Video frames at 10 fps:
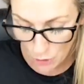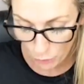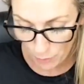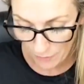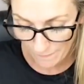
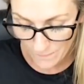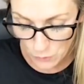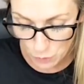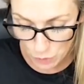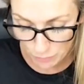grow my
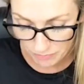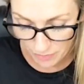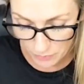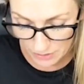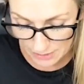YouTube
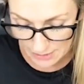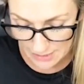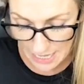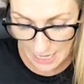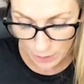
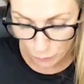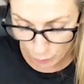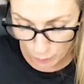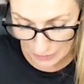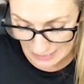focus,
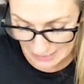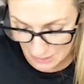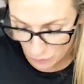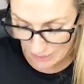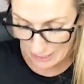grow
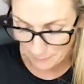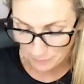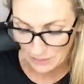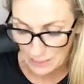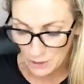Instagram.